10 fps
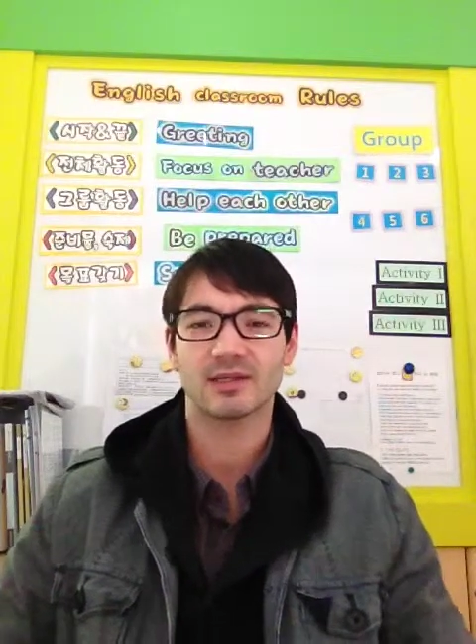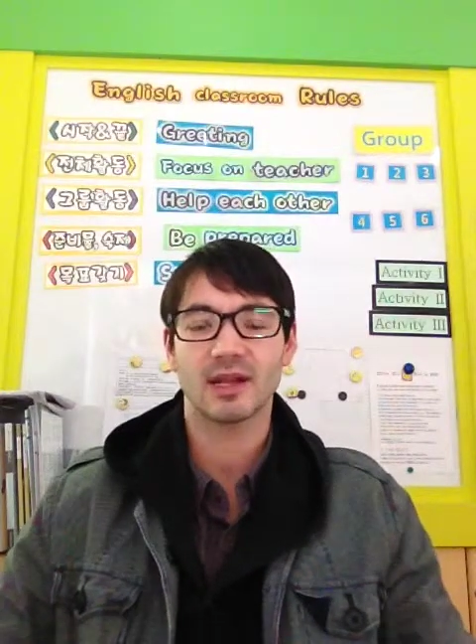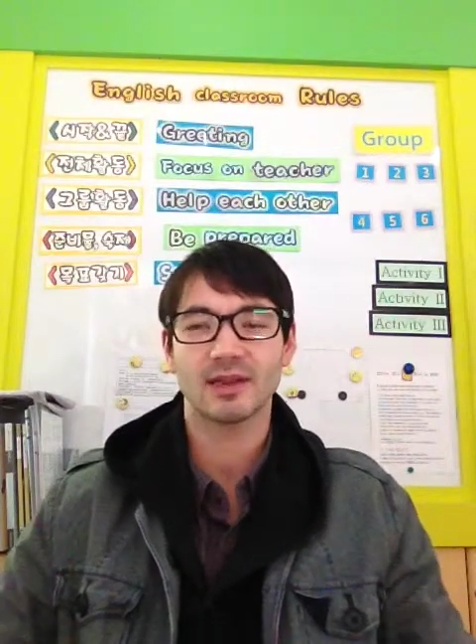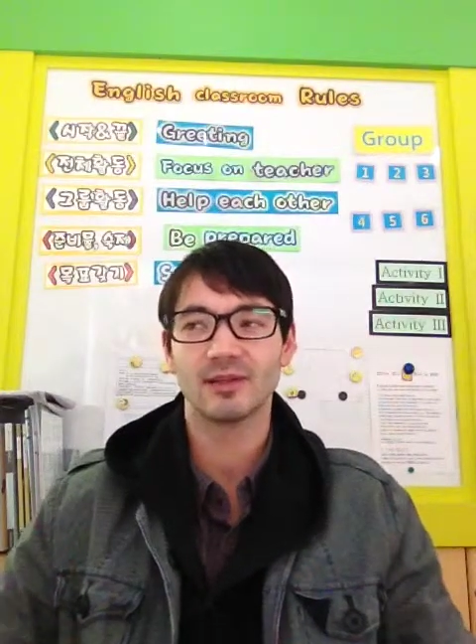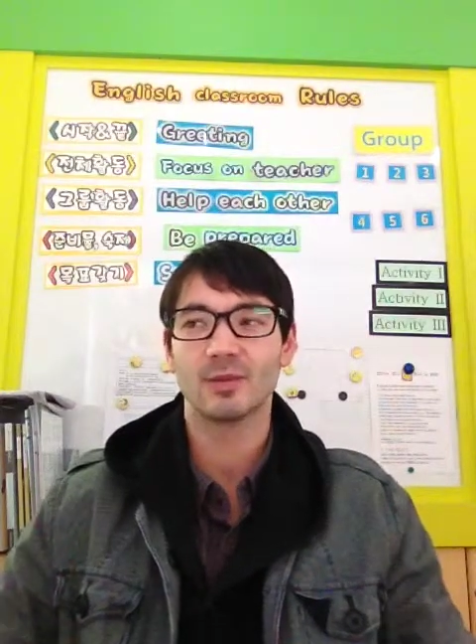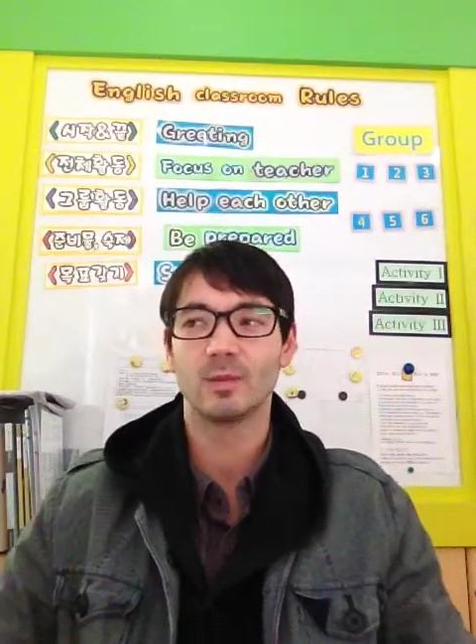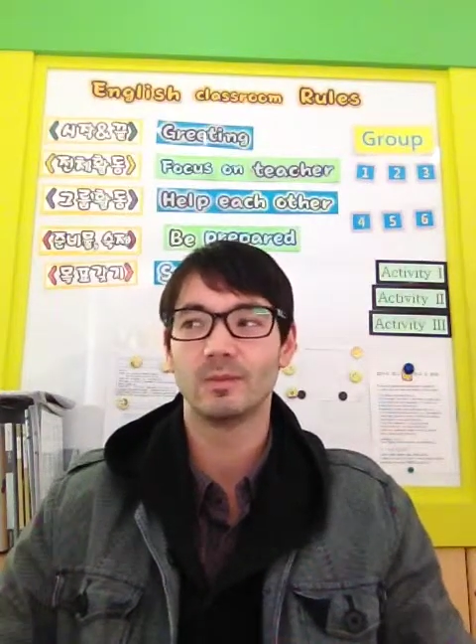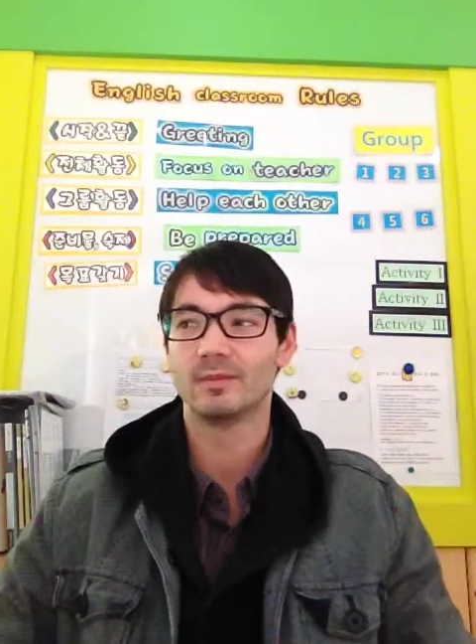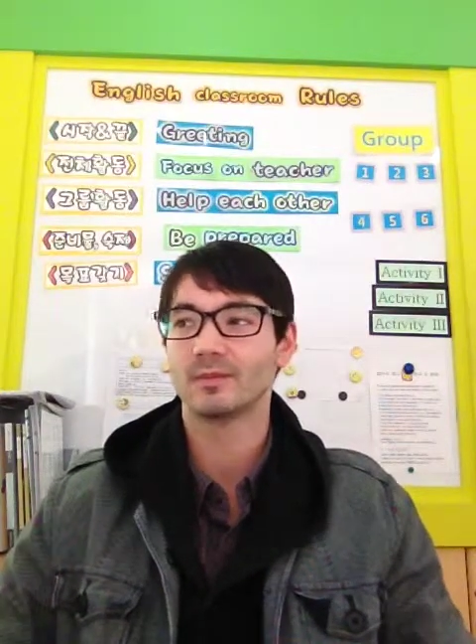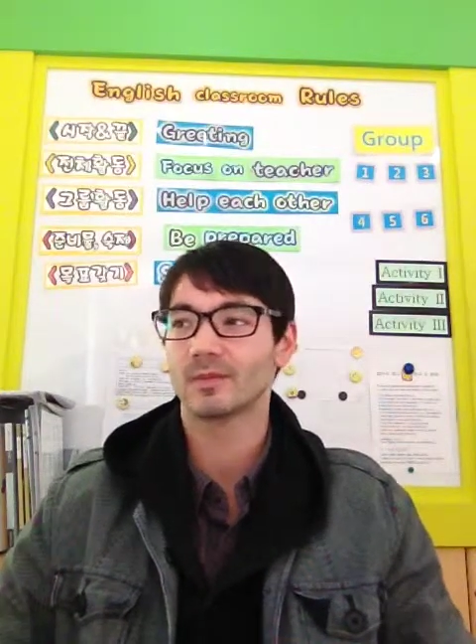Not that you
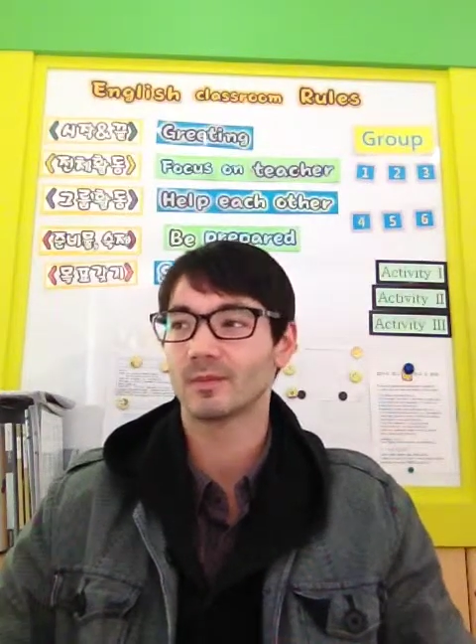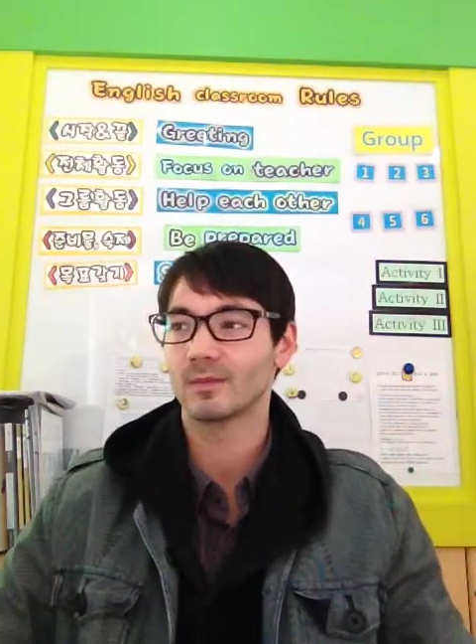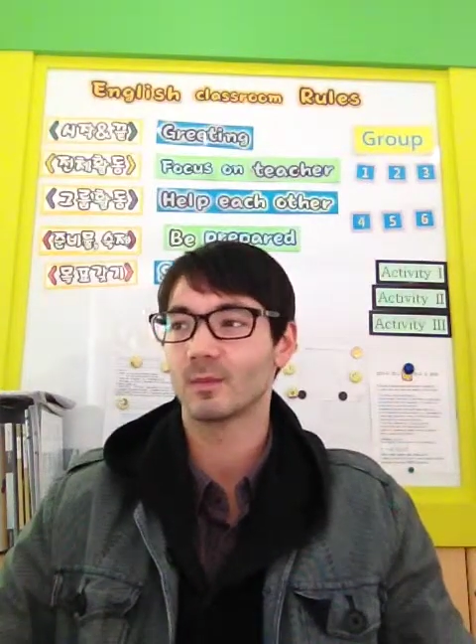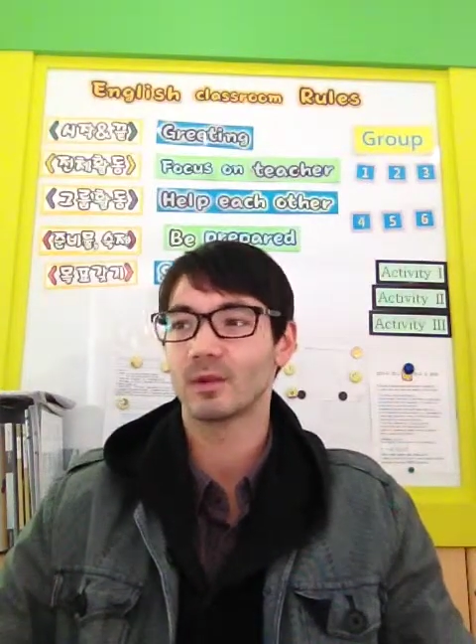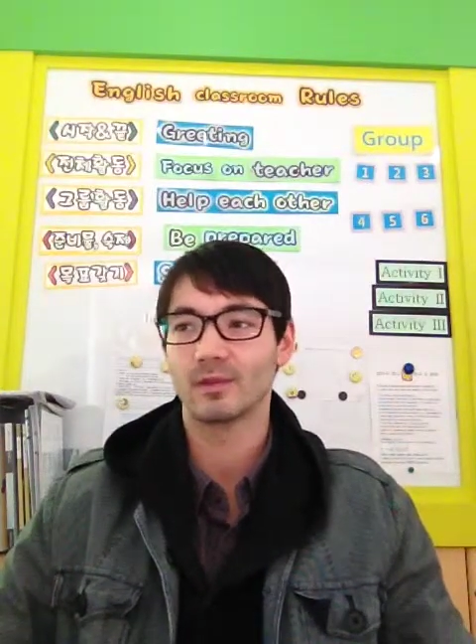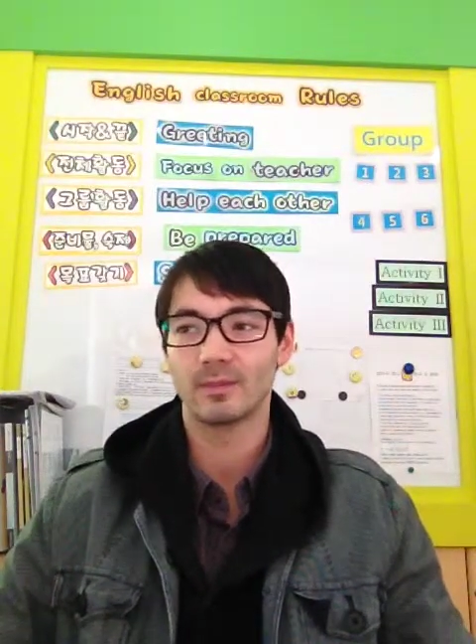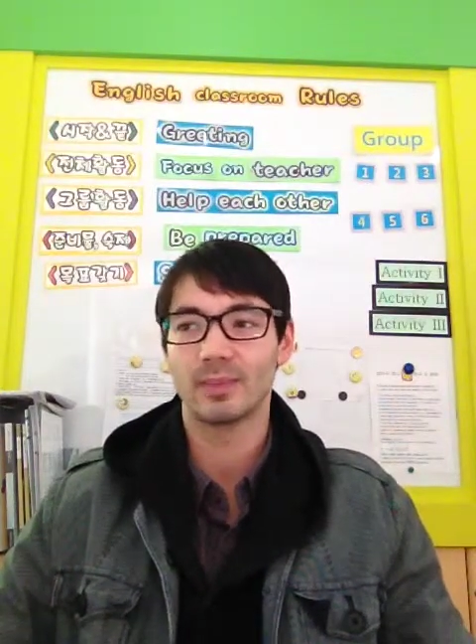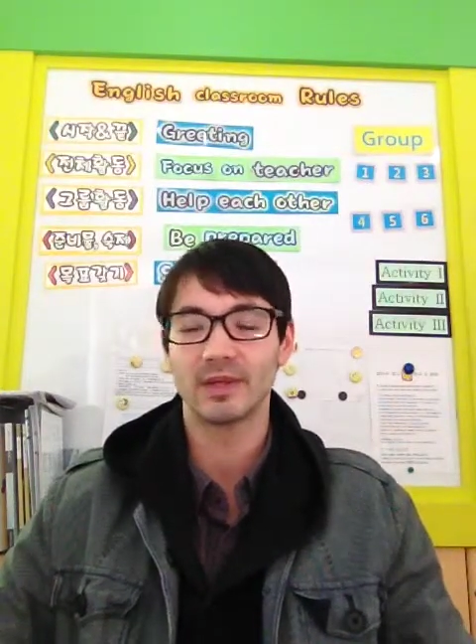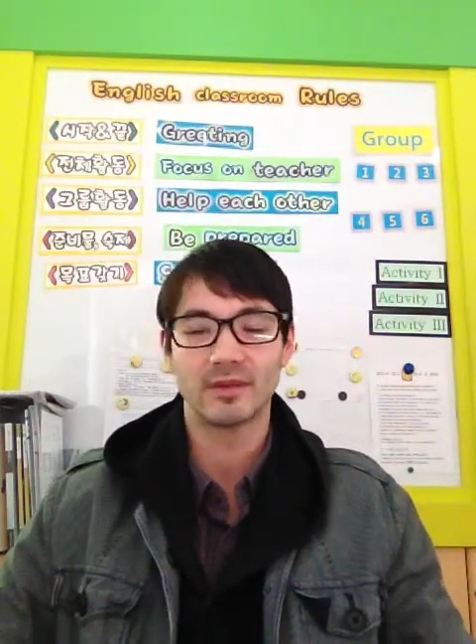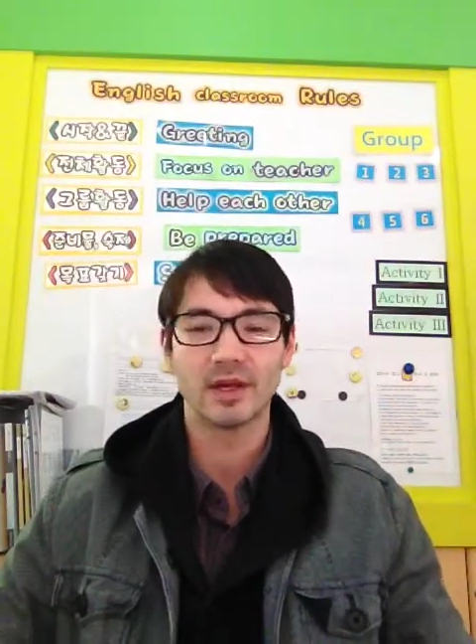would
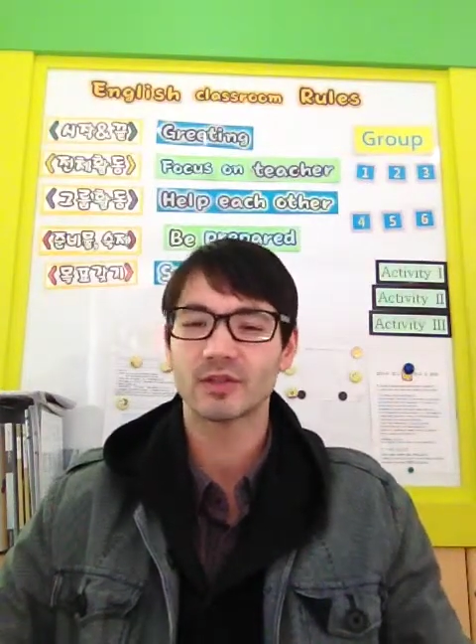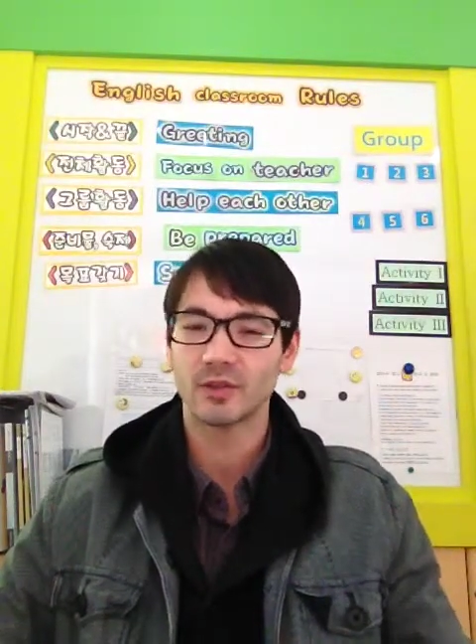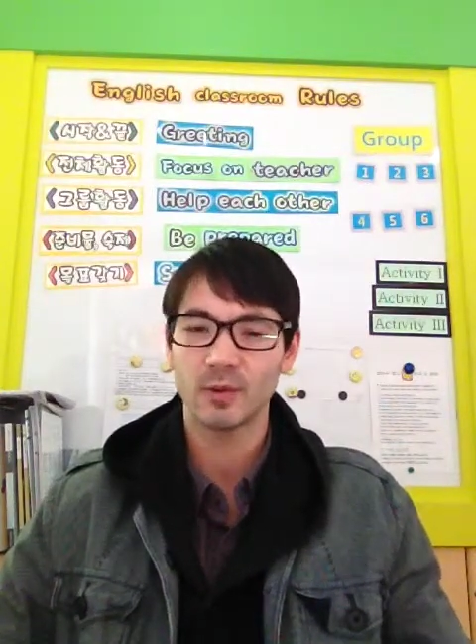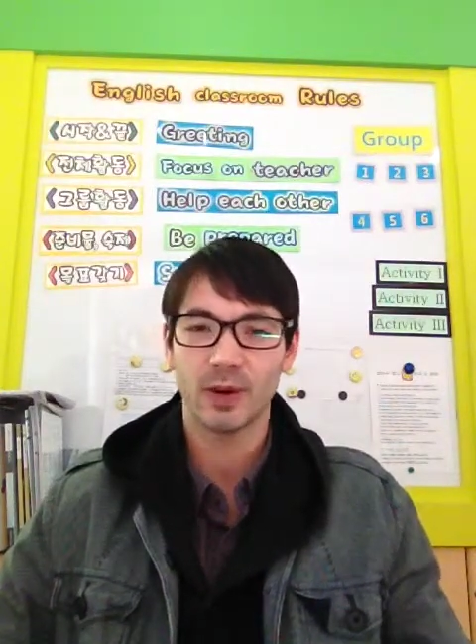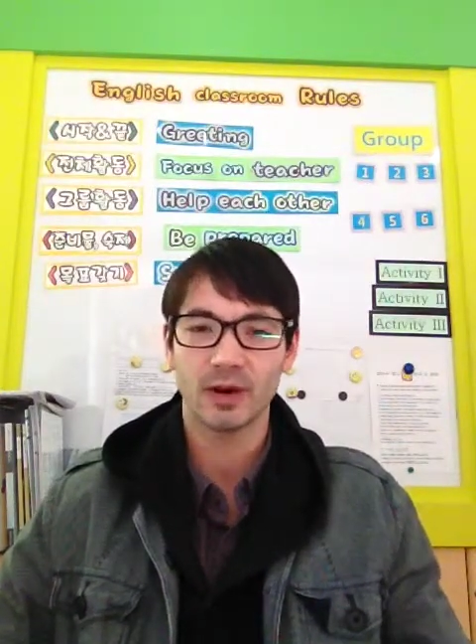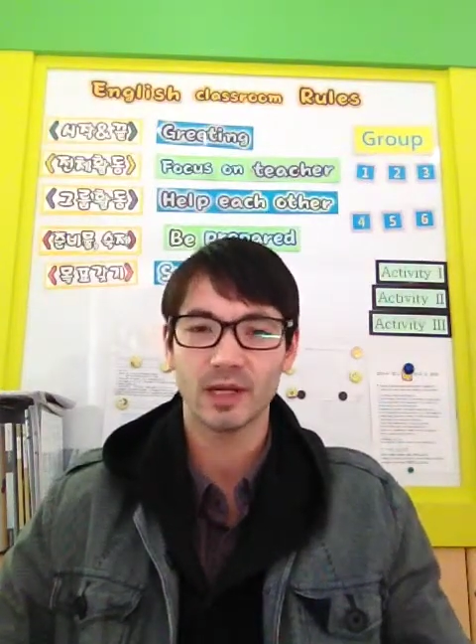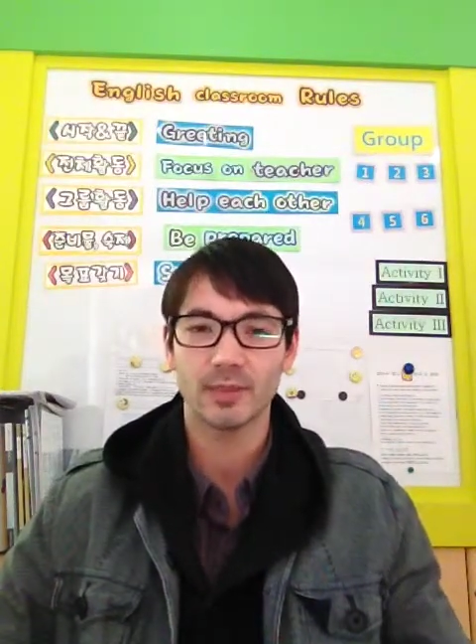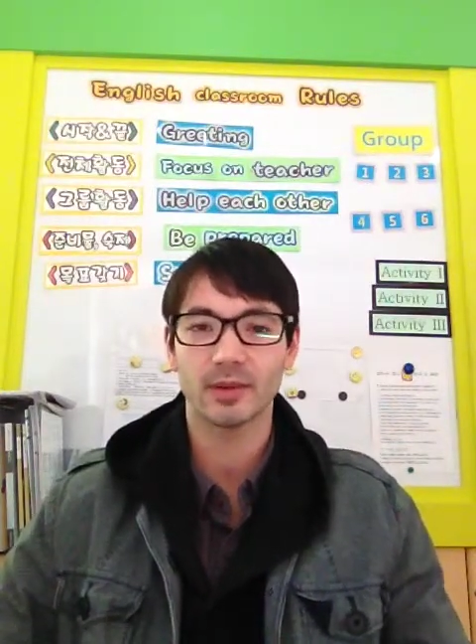be there to party,